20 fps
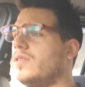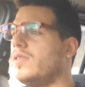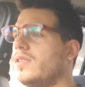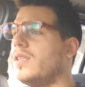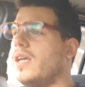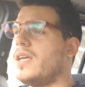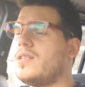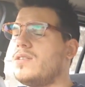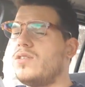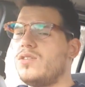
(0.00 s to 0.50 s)

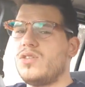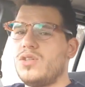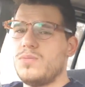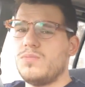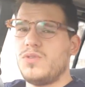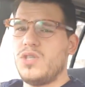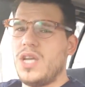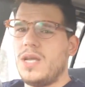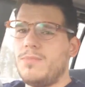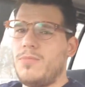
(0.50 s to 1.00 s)
There's some
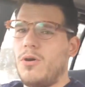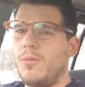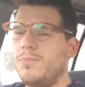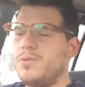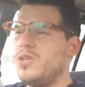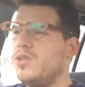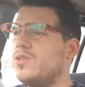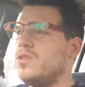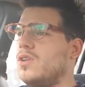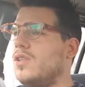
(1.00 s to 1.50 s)
cheap
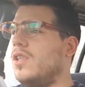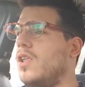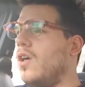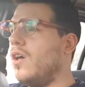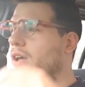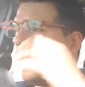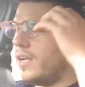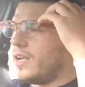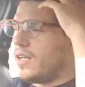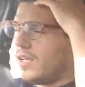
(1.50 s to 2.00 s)
options
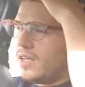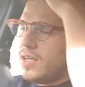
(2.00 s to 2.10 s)
online.